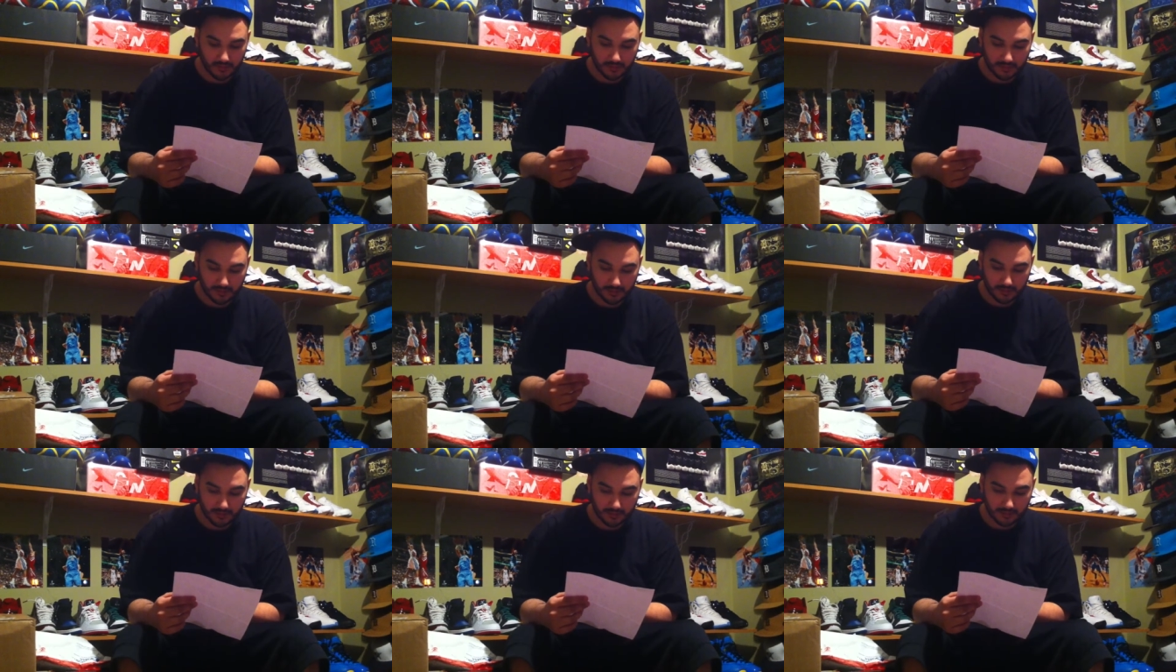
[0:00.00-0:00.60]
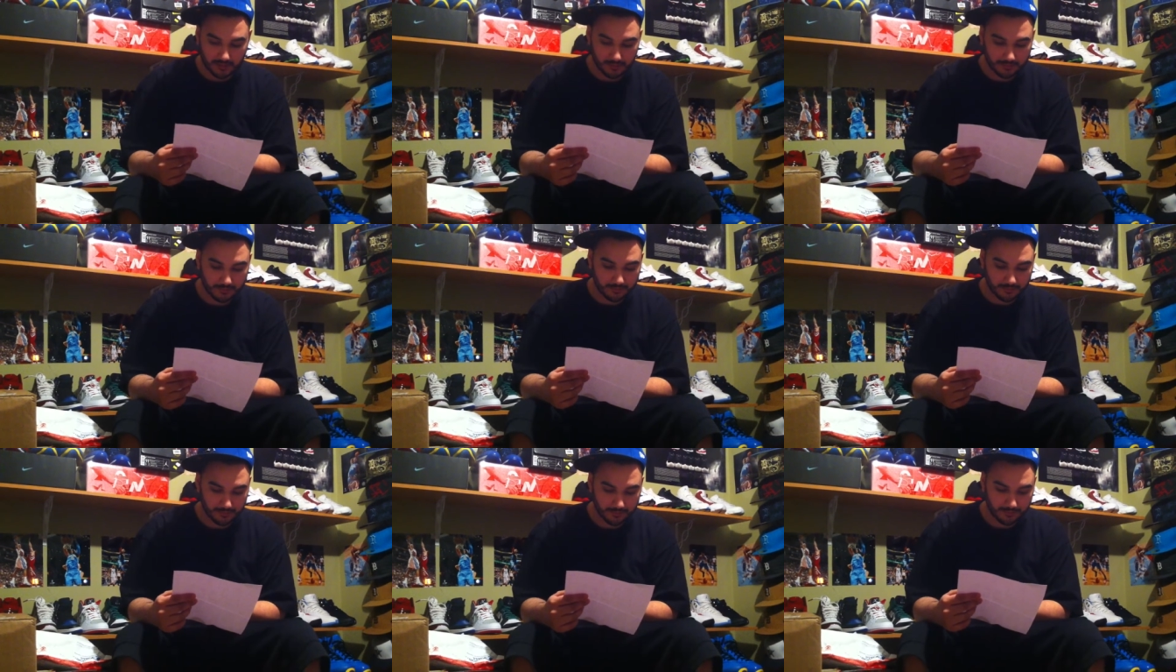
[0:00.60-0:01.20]

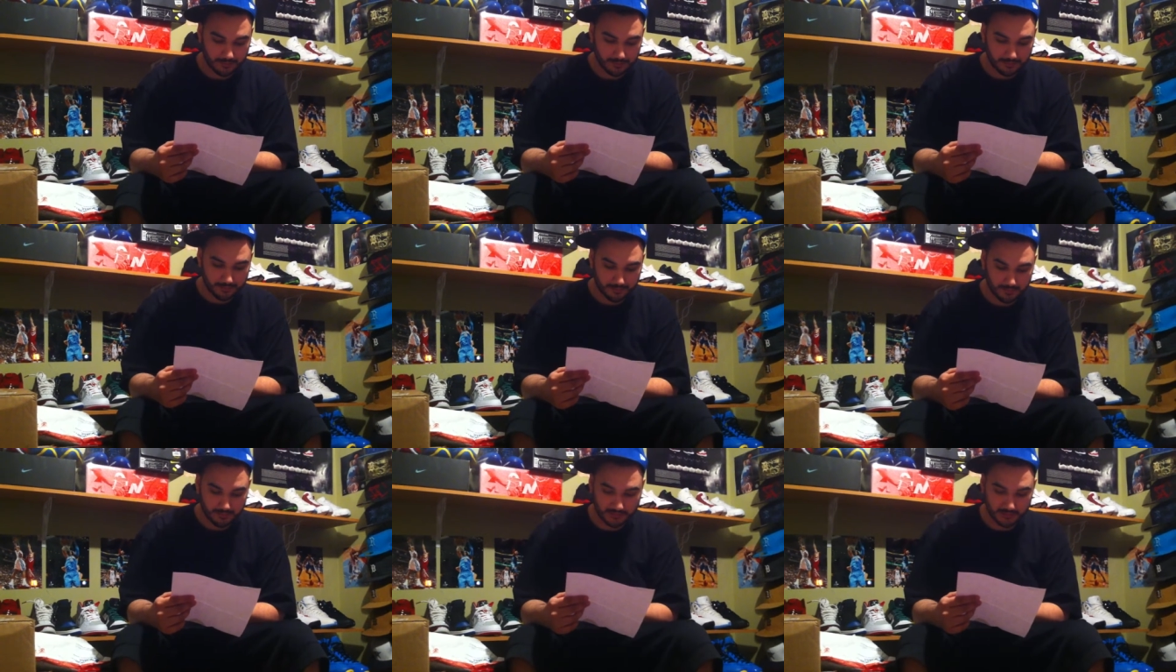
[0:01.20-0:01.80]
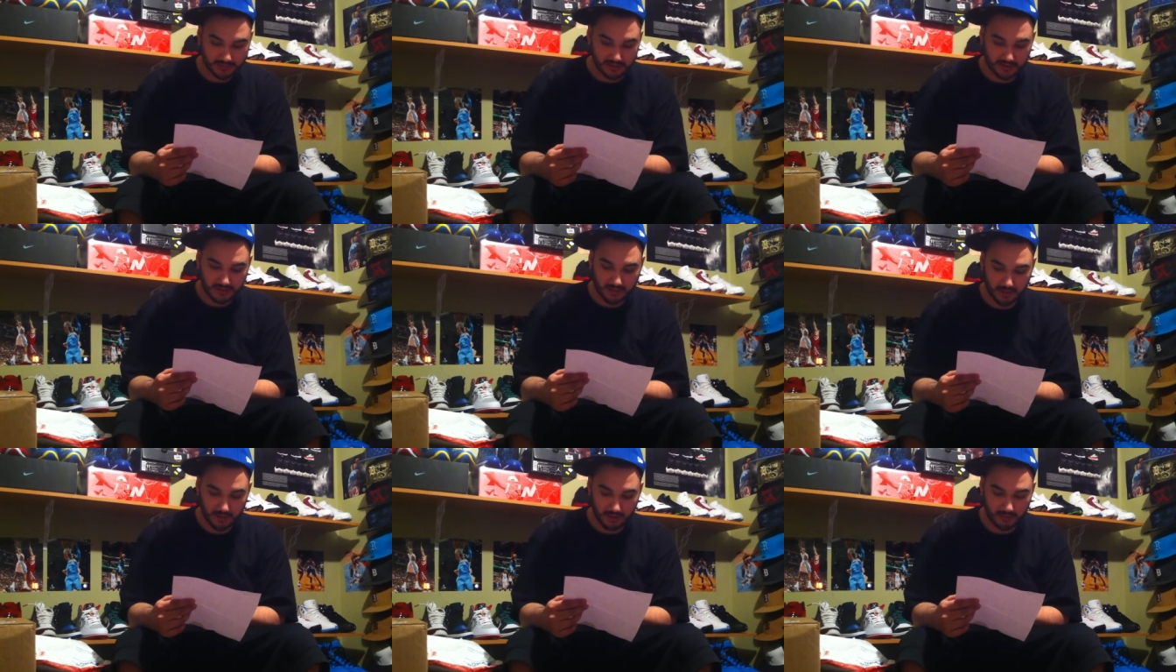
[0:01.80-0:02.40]
Because um,
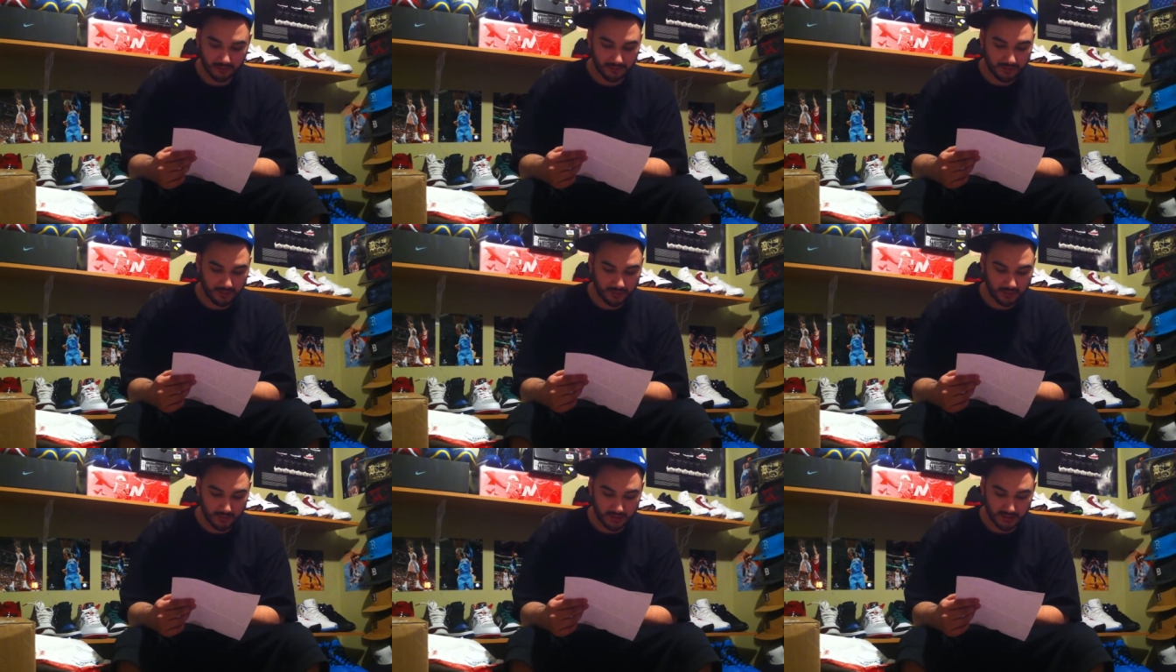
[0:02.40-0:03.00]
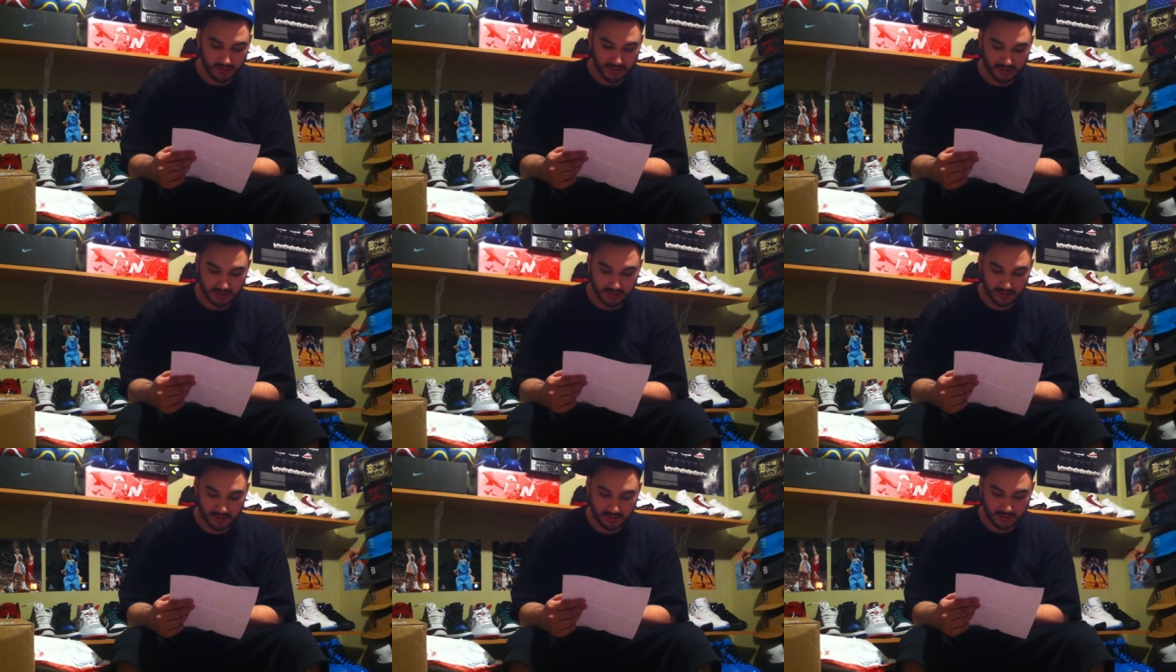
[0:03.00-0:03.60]
I thought it would fit me, but it
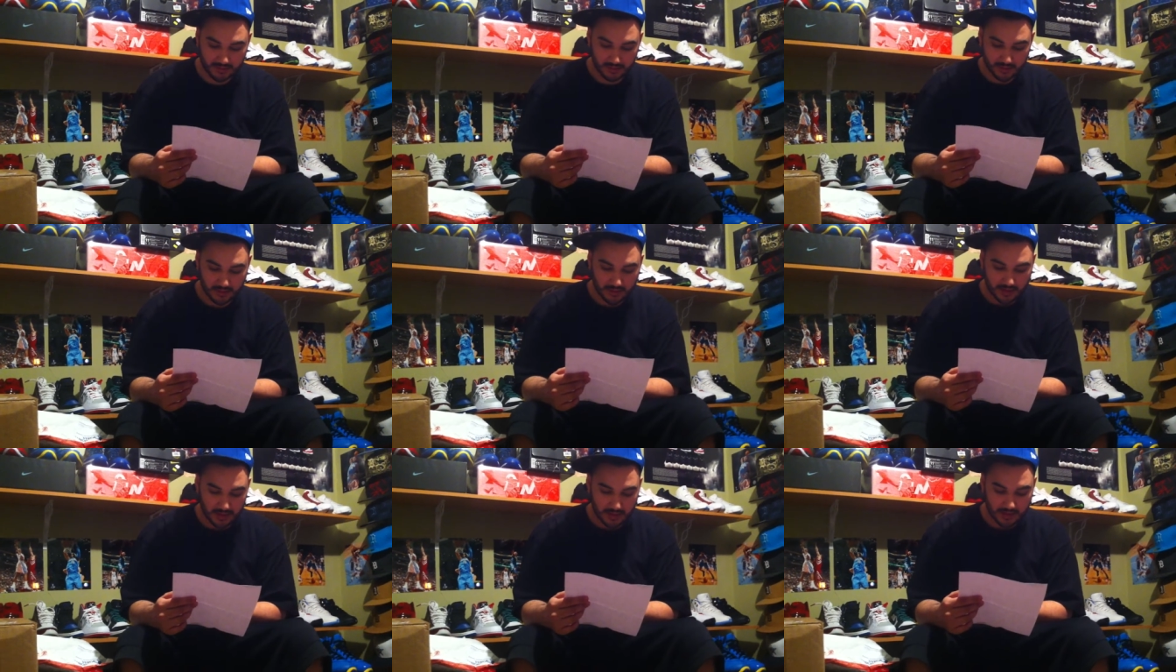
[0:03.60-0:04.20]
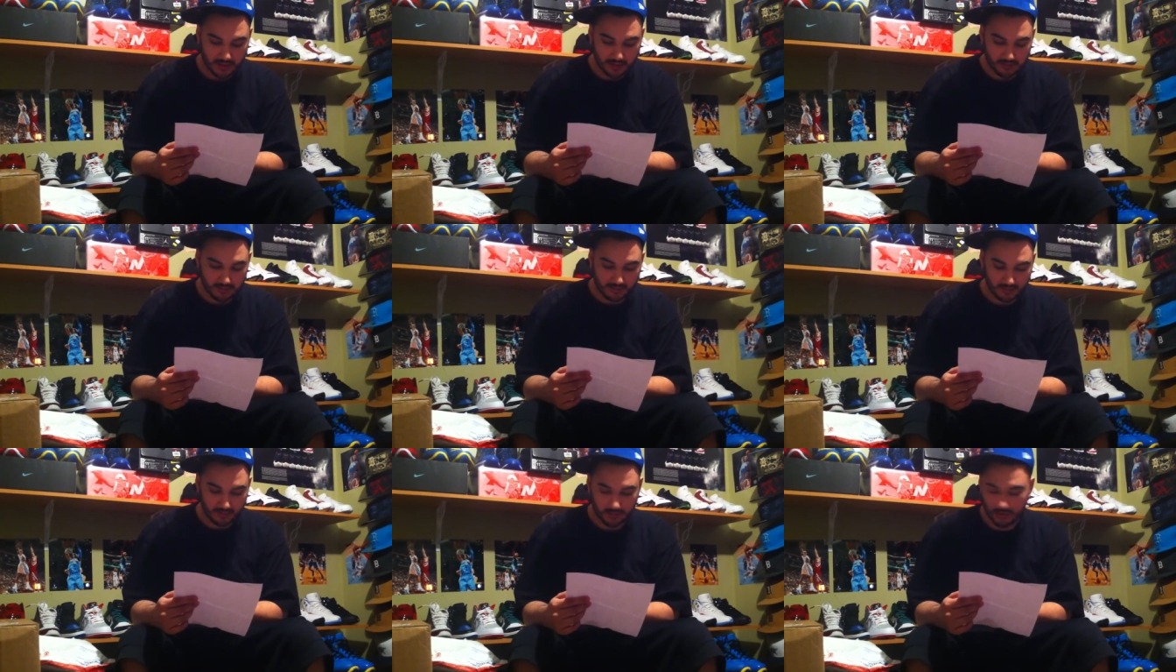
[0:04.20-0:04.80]
didn't. He
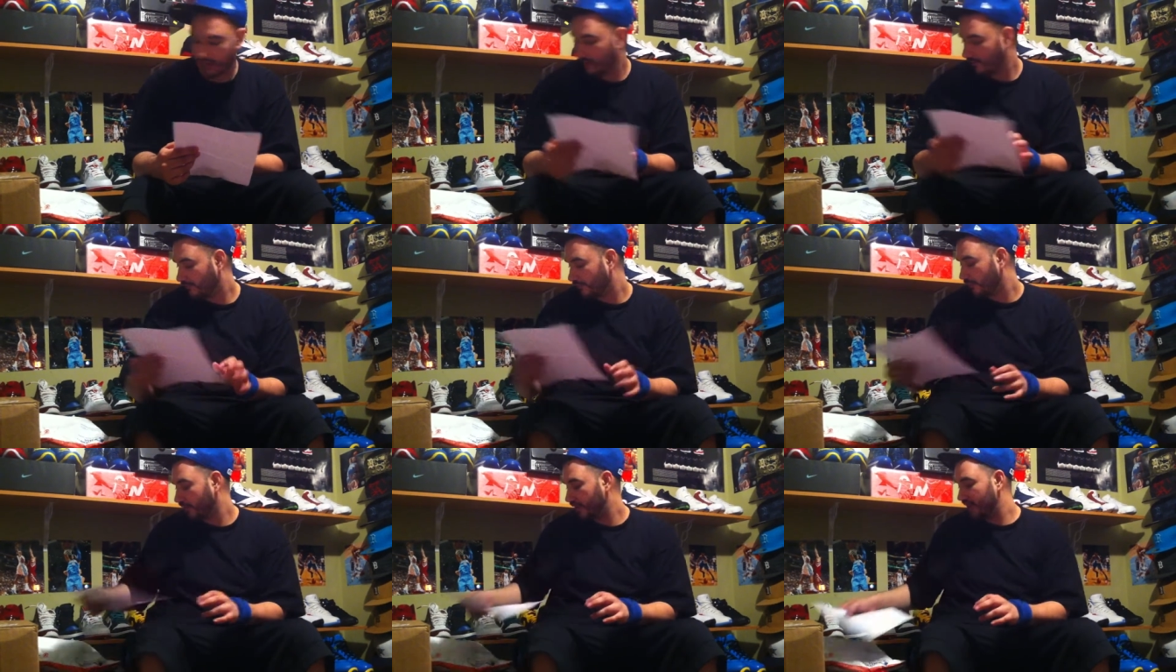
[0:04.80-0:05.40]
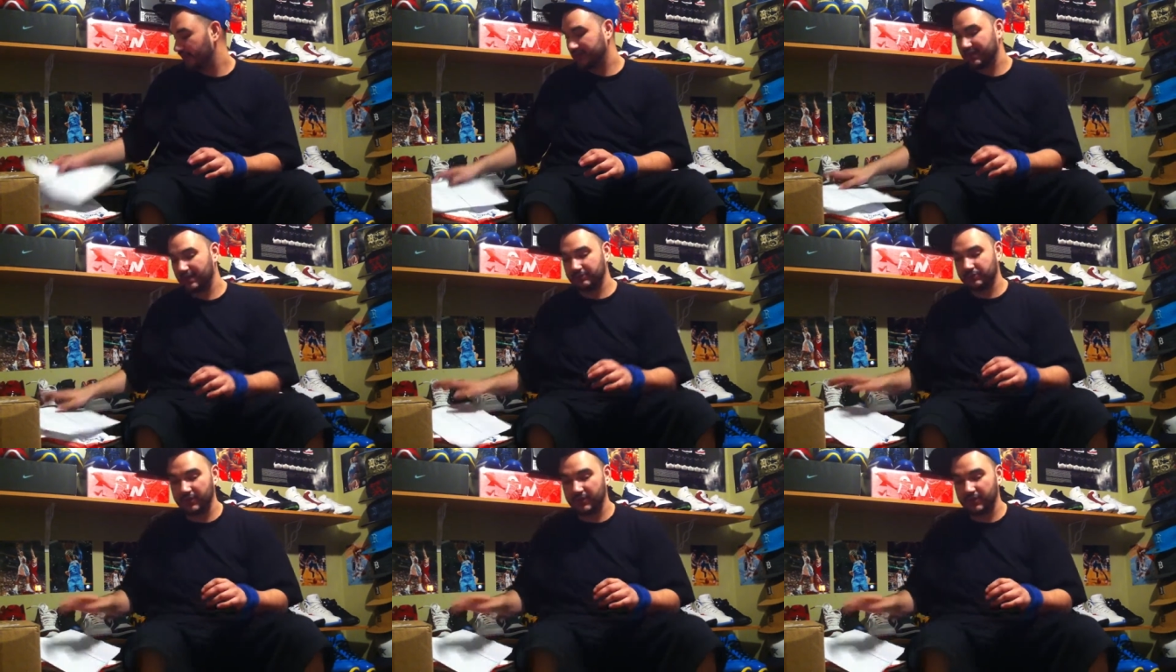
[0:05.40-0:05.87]
goes, look out for me next time.